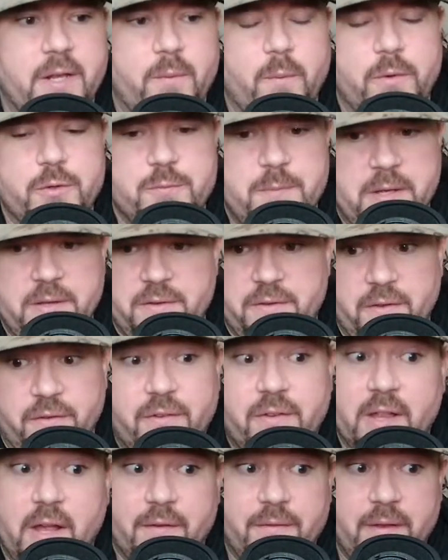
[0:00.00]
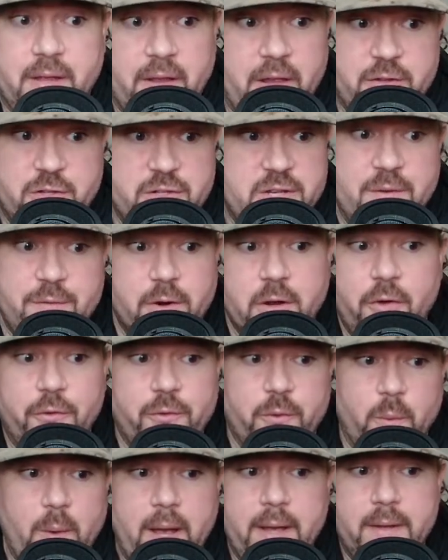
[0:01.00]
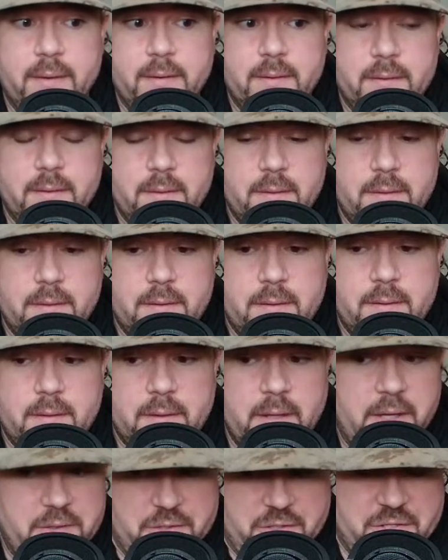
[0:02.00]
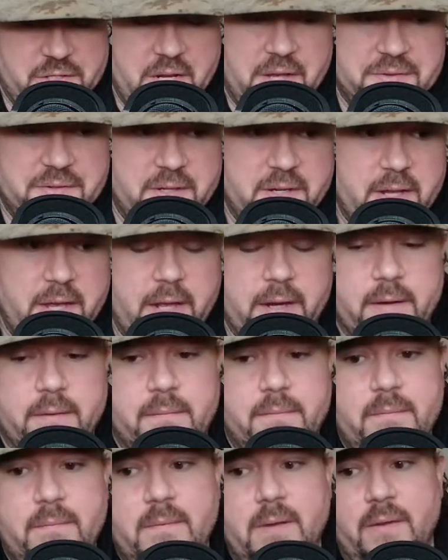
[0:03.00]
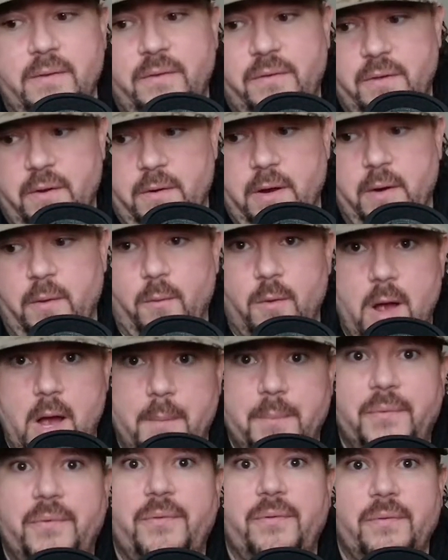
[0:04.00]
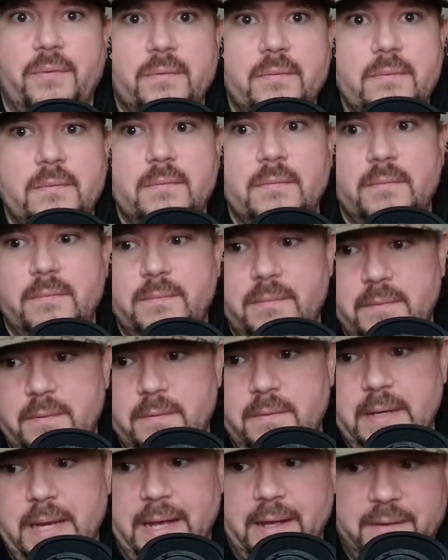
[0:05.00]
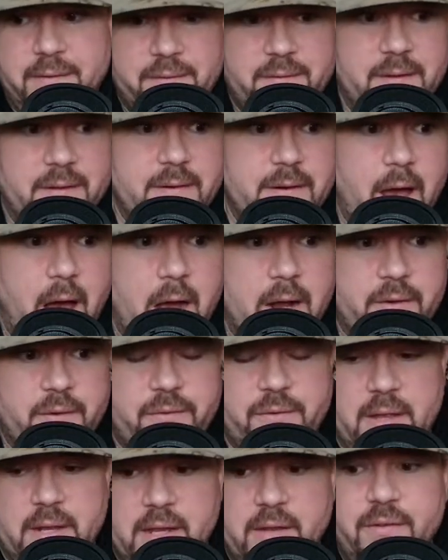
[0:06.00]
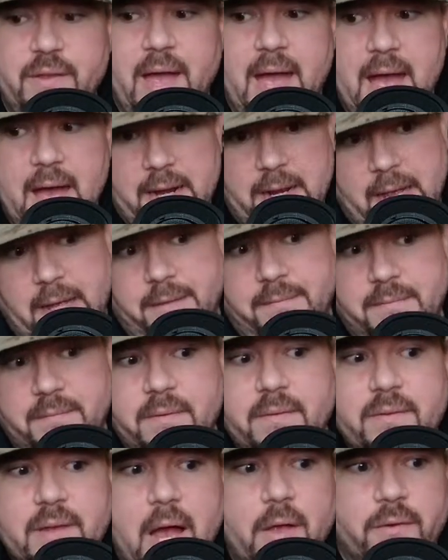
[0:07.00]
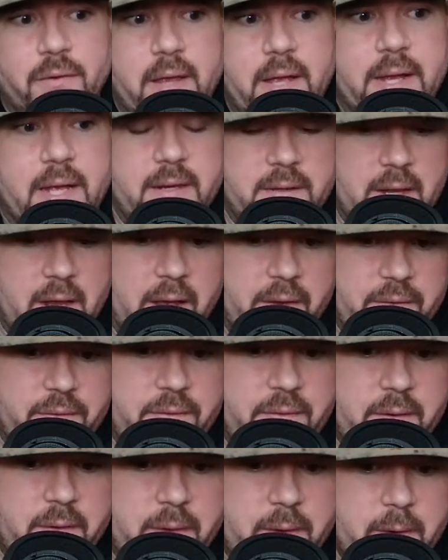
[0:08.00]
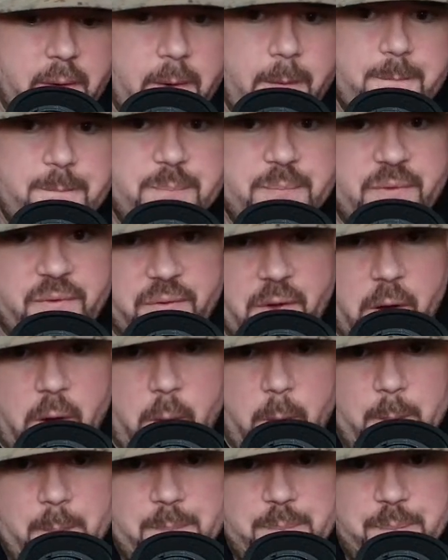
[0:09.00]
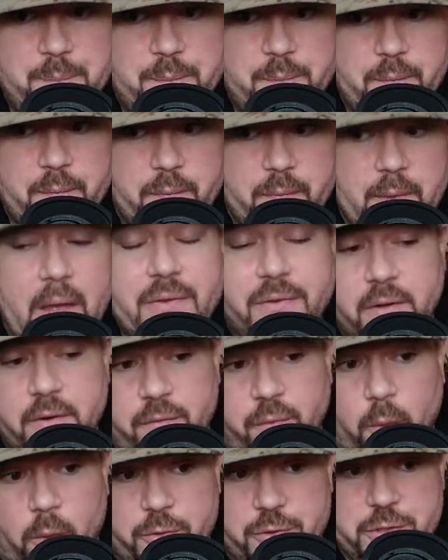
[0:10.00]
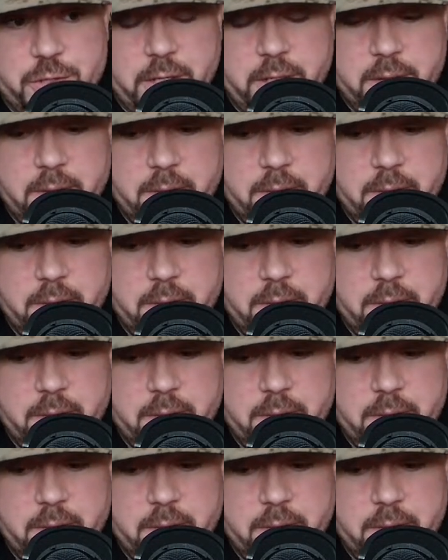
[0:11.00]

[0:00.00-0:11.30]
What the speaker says: which means this stuff, it just never goes away. It just doesn't. And considering Rob's nicks and knocks that he's had, it sounds like it does. So that's unfortunate,